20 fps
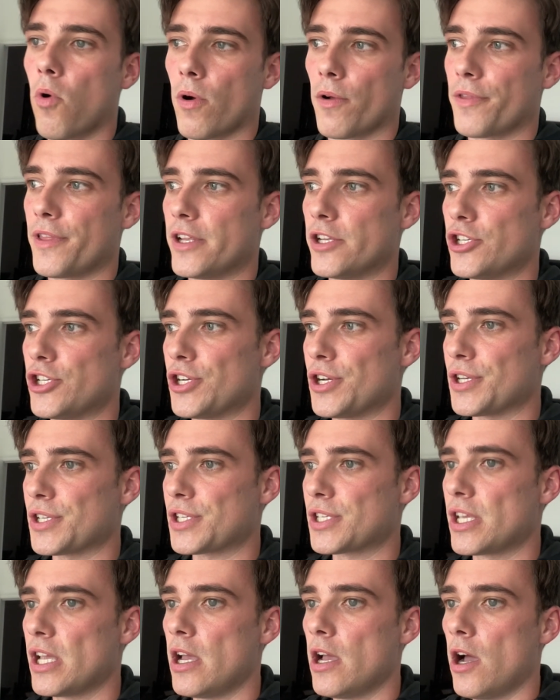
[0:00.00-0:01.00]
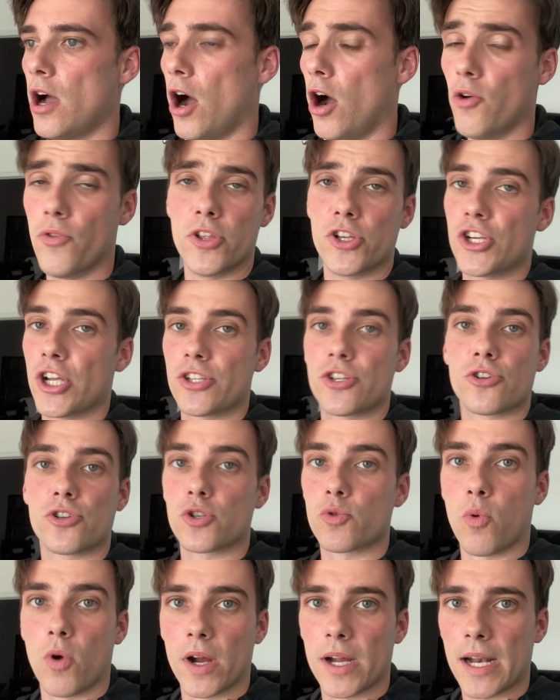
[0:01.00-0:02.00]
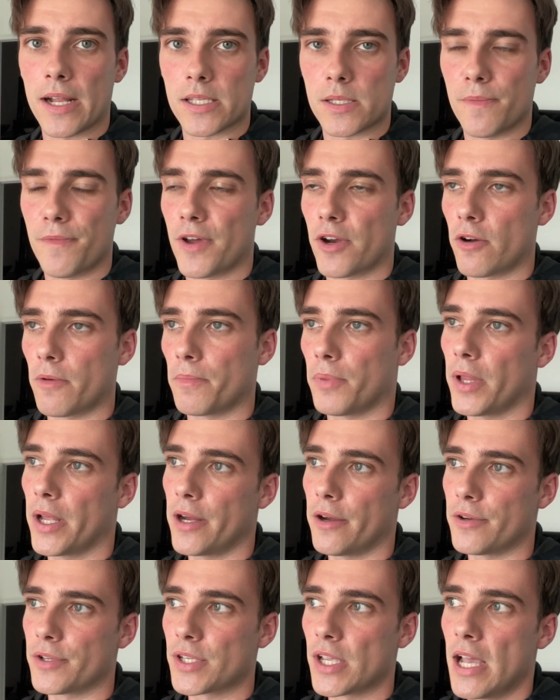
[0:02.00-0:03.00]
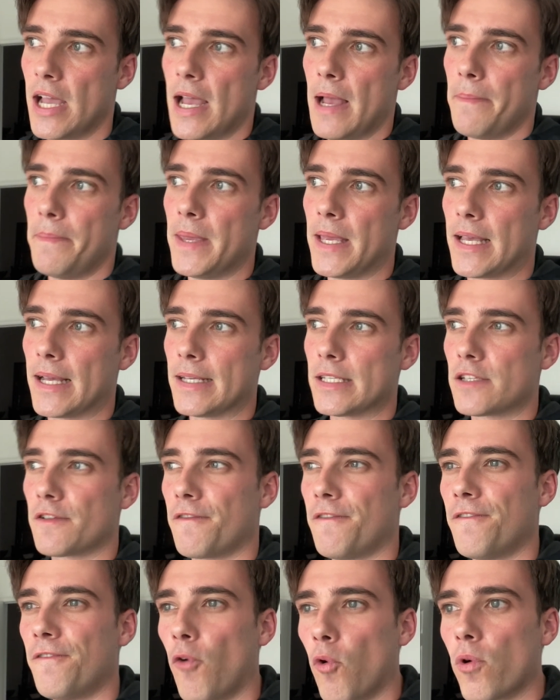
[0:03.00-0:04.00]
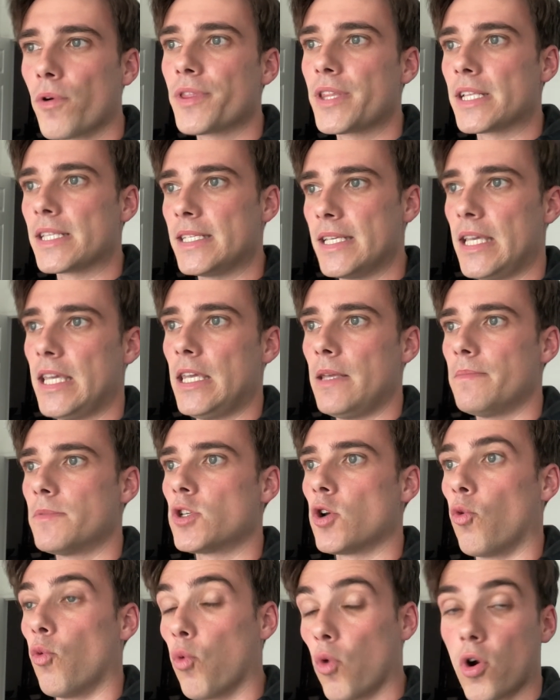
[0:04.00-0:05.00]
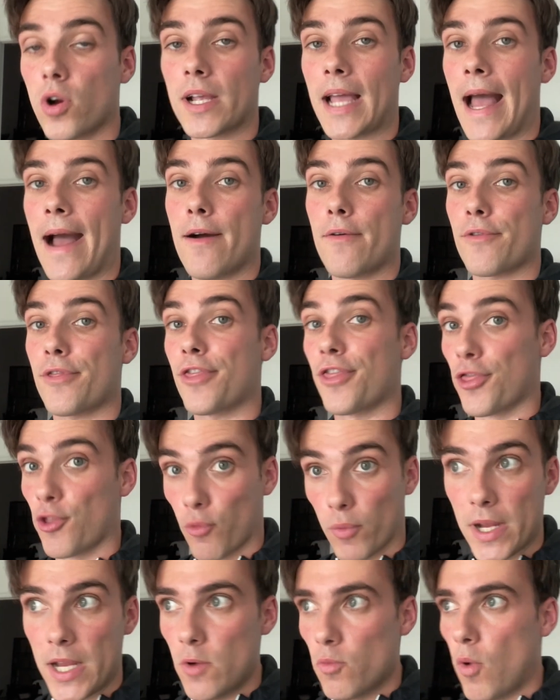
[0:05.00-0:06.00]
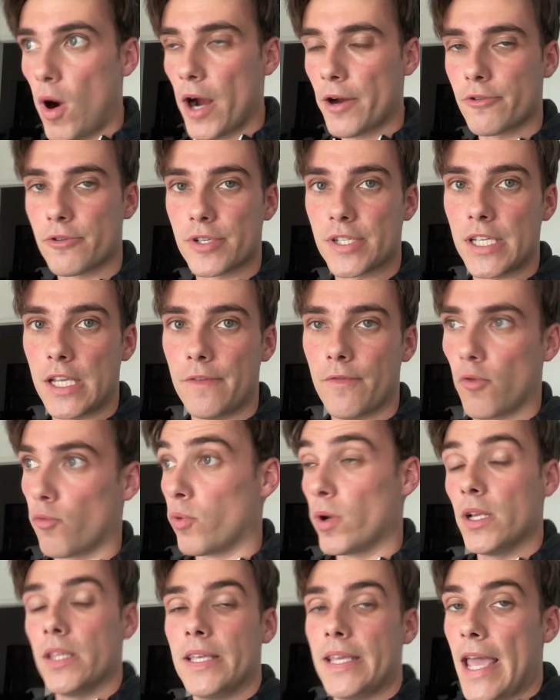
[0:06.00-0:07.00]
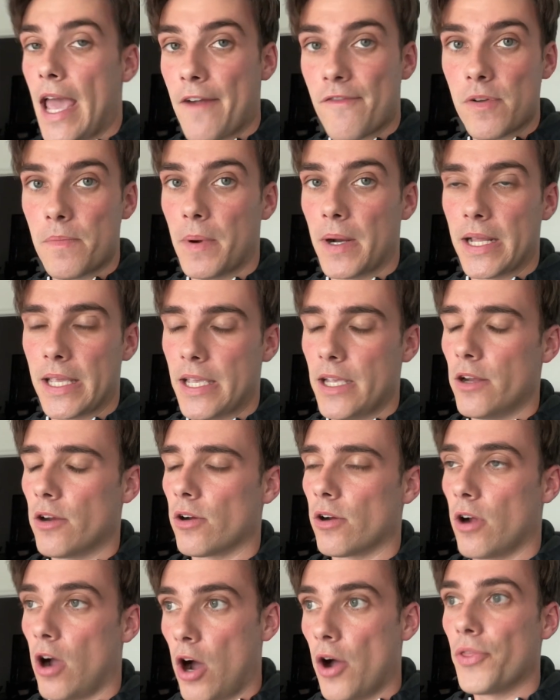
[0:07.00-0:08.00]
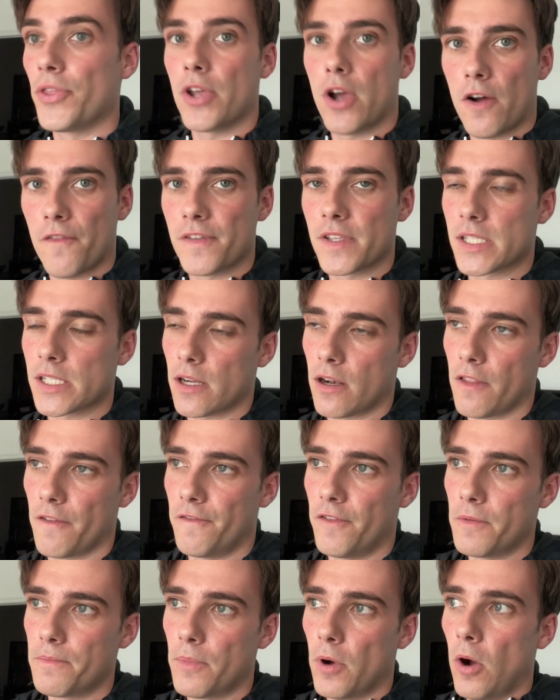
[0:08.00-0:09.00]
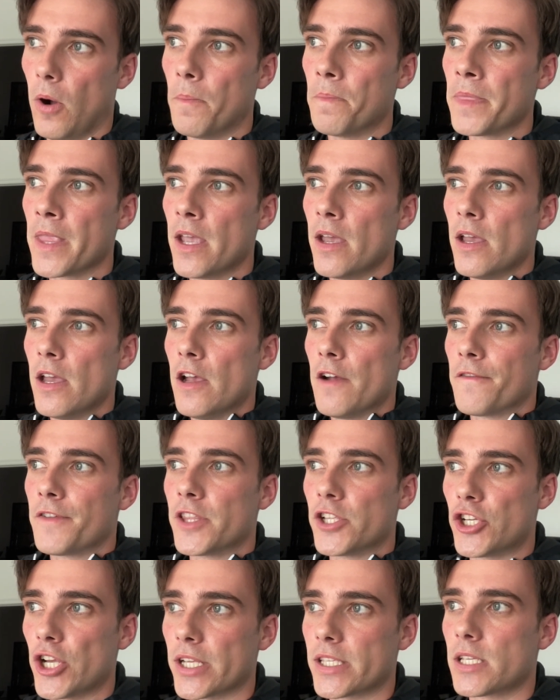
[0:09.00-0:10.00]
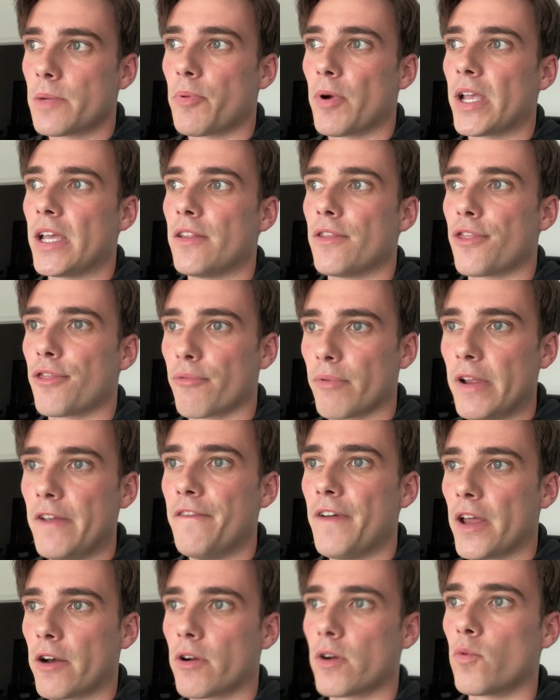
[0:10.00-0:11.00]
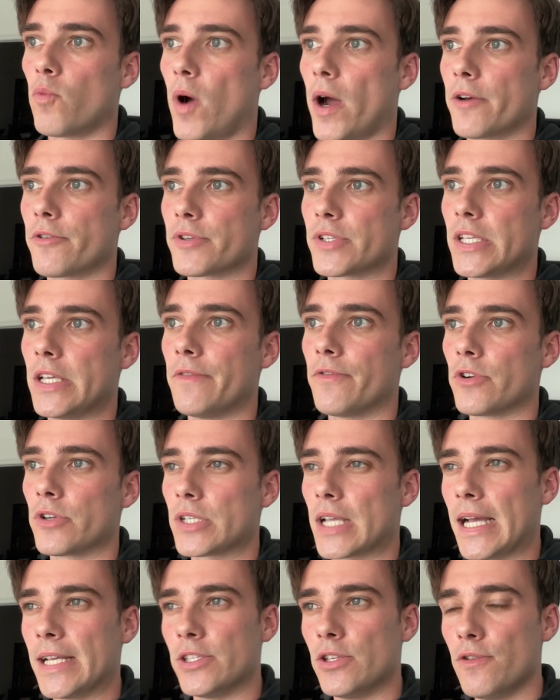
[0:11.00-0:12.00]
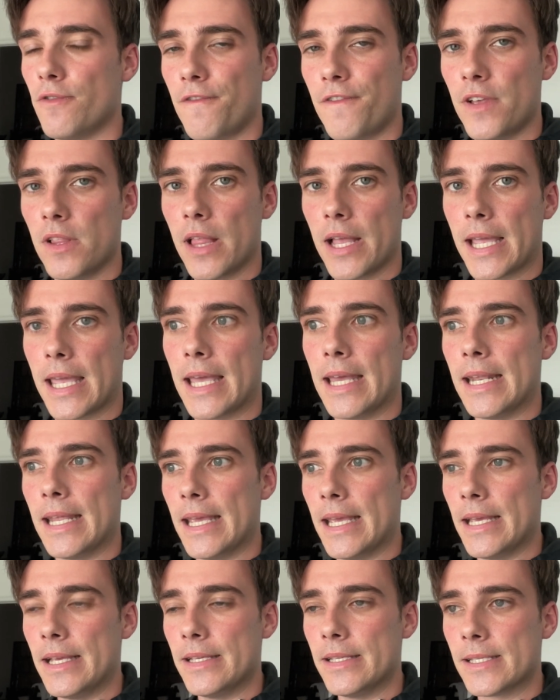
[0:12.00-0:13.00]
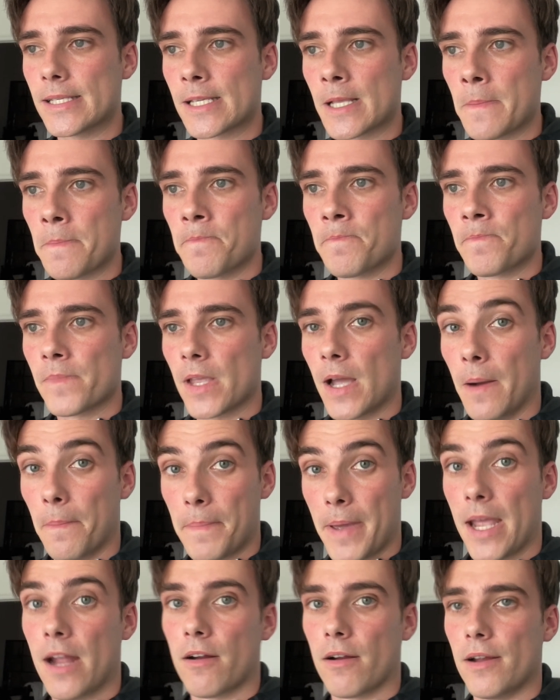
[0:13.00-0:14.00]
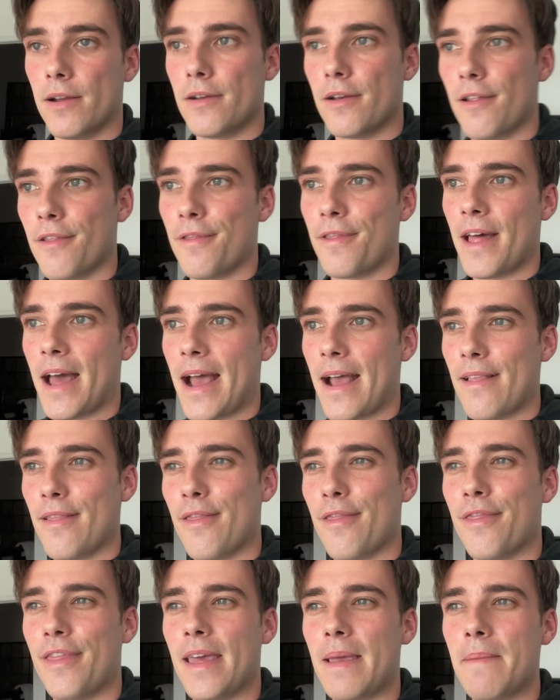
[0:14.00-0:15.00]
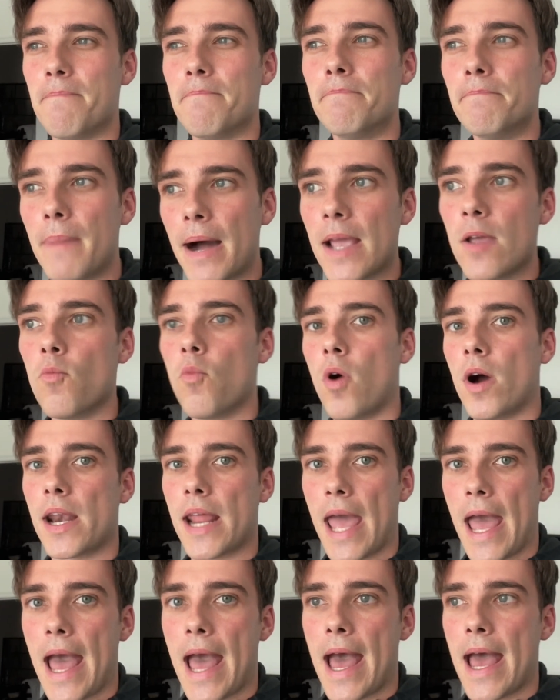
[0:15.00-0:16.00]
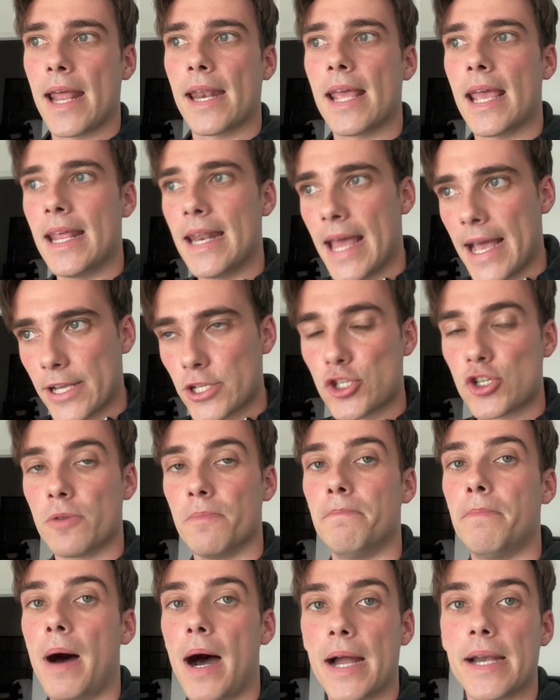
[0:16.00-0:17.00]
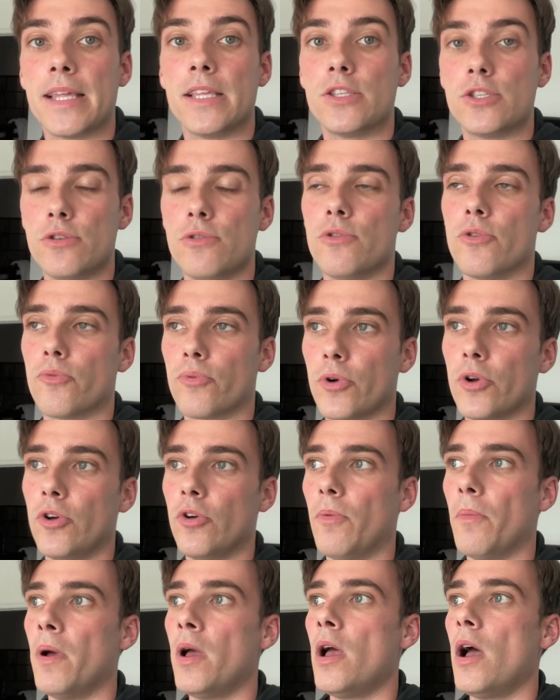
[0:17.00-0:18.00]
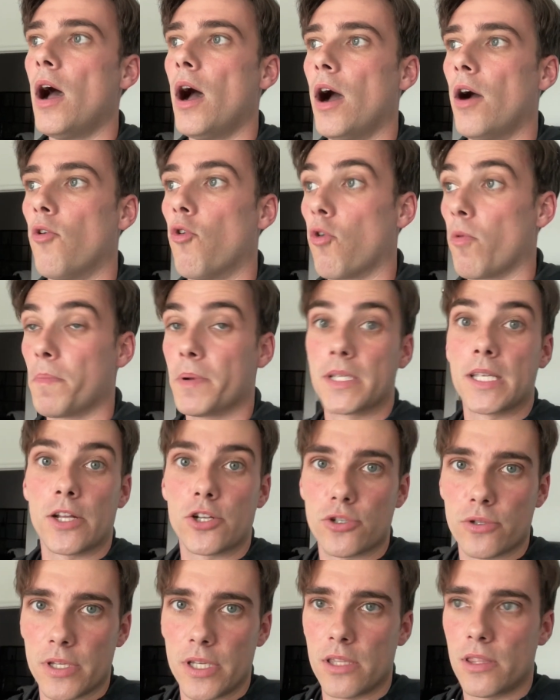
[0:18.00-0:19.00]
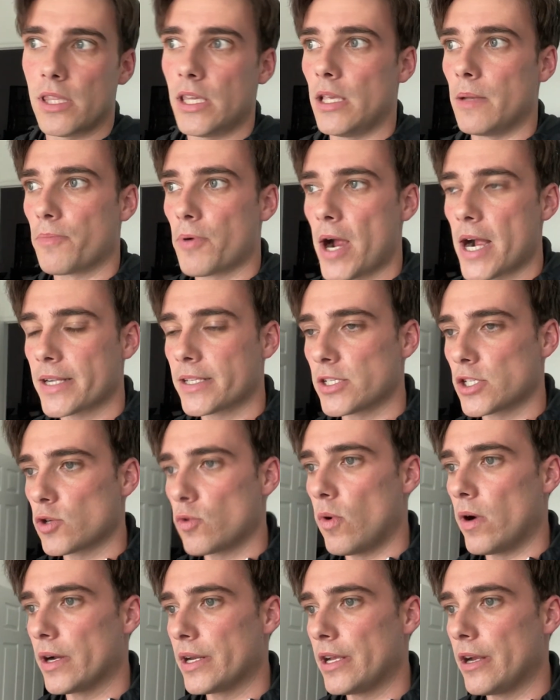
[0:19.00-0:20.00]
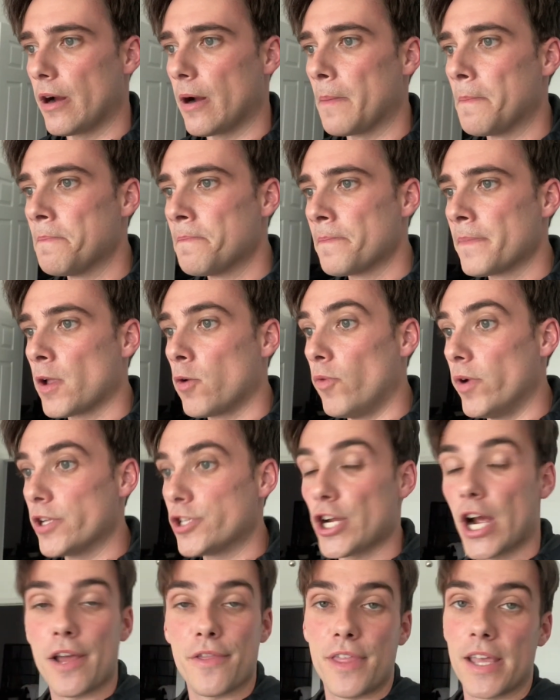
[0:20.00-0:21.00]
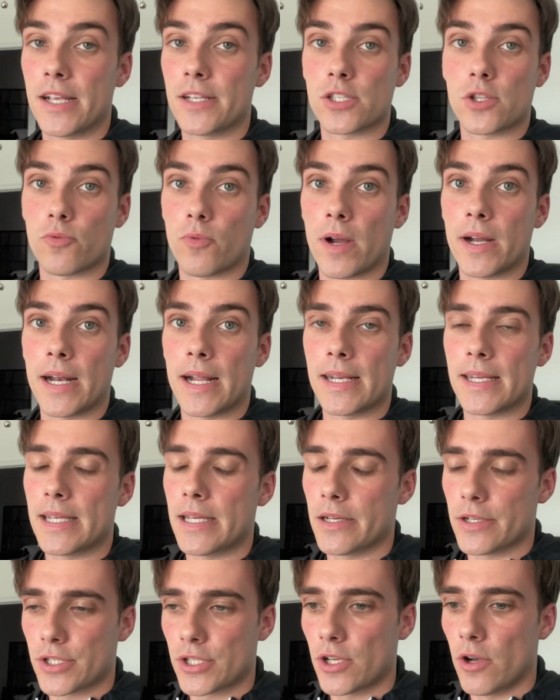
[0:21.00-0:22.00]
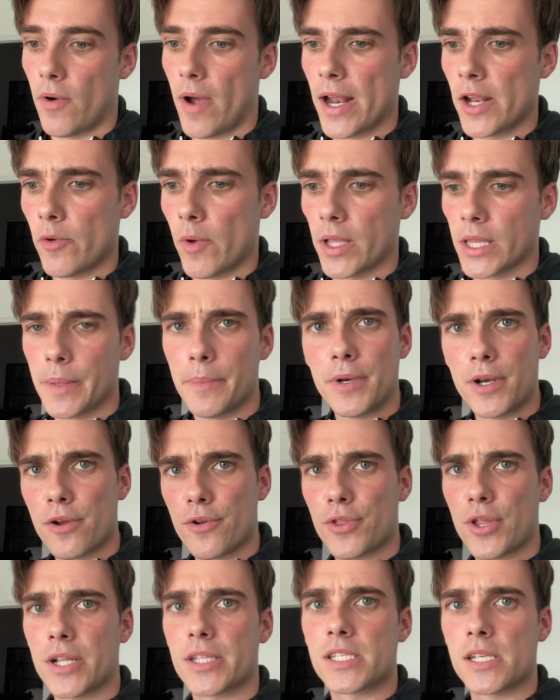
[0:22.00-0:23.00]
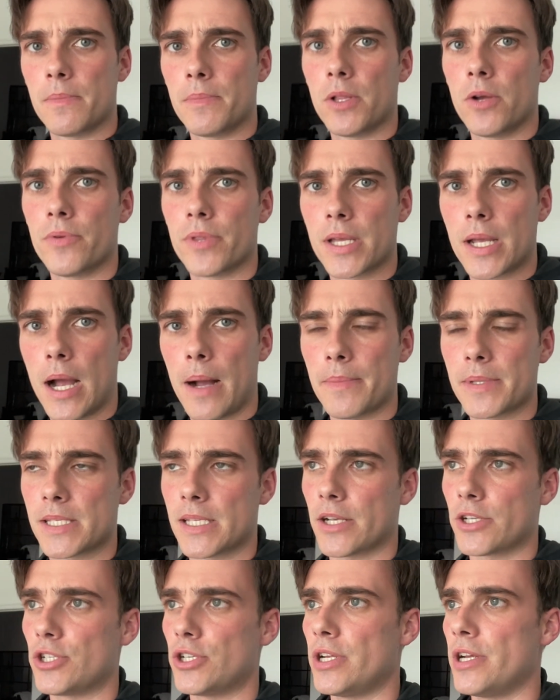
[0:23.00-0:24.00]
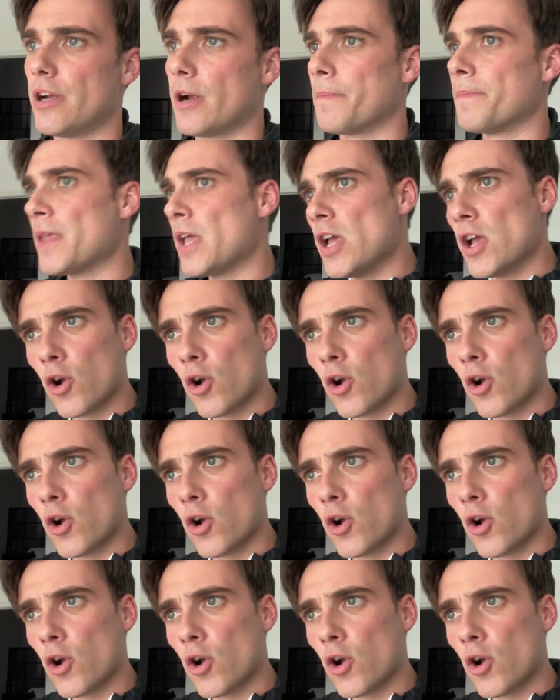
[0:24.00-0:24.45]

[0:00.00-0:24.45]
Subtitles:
than just, oh, the Jets are just working on some veteran players, because for the team to work out three wide receivers, really everybody here on the offensive side of the football, for the Jets to bring in three veteran wide receivers, I do feel like it is apparent that they might want to add an extra body to the room or potentially the practice squad here, which I think is the right idea. So anyway, let me know your thoughts down below in the comment section here.